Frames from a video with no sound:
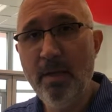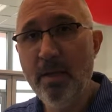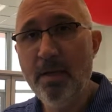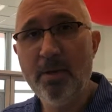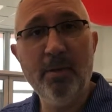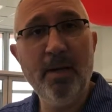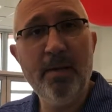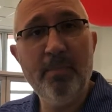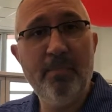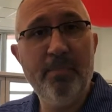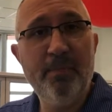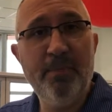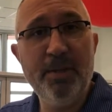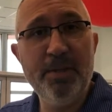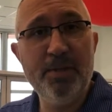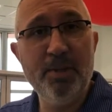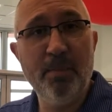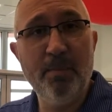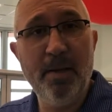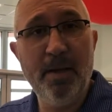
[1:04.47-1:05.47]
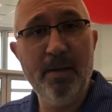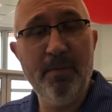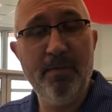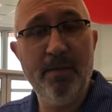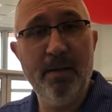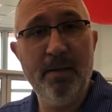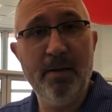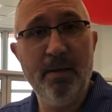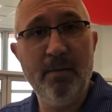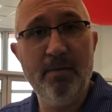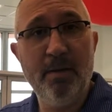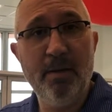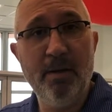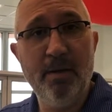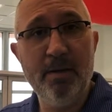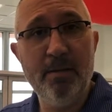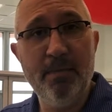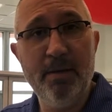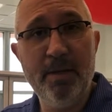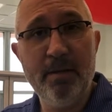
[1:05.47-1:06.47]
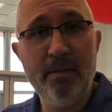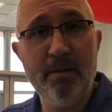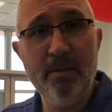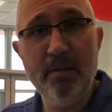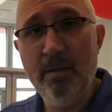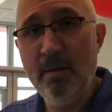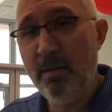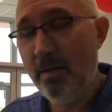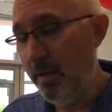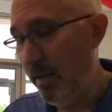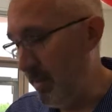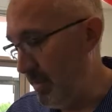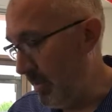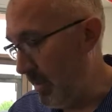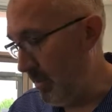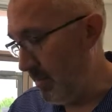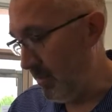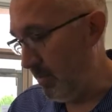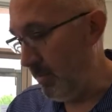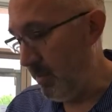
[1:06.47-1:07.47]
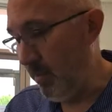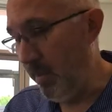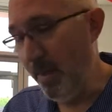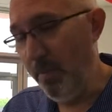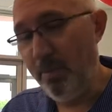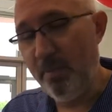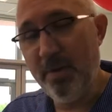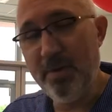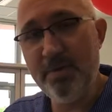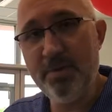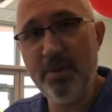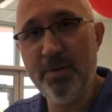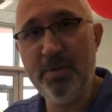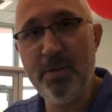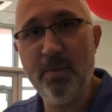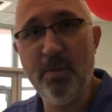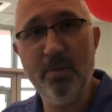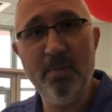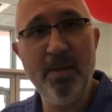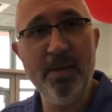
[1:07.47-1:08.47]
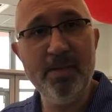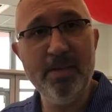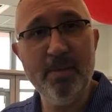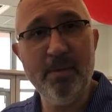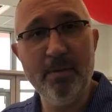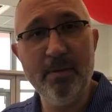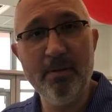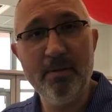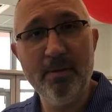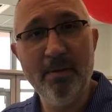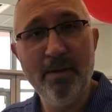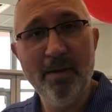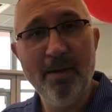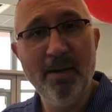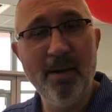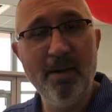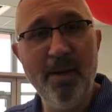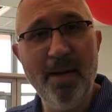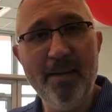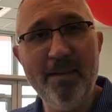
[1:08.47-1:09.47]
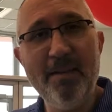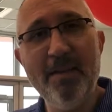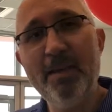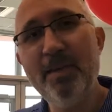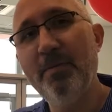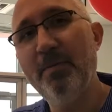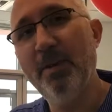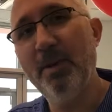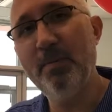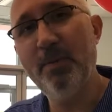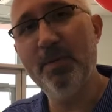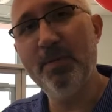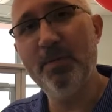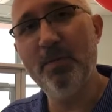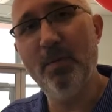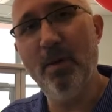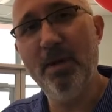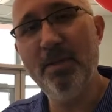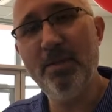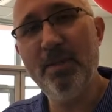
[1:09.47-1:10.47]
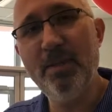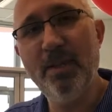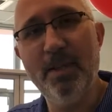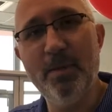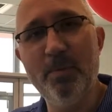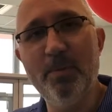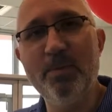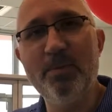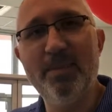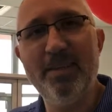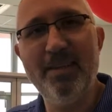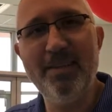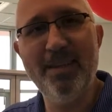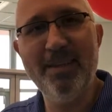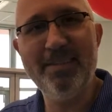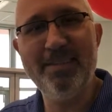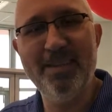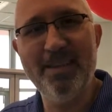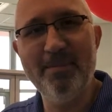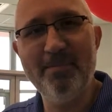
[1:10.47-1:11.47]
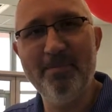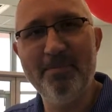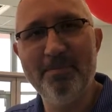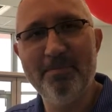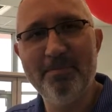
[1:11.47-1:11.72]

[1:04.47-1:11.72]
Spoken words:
great feature and benefit of a Honda vehicle is that the wiper inserts are replaceable. All right, thank you very much for watching, and we'll see you next time.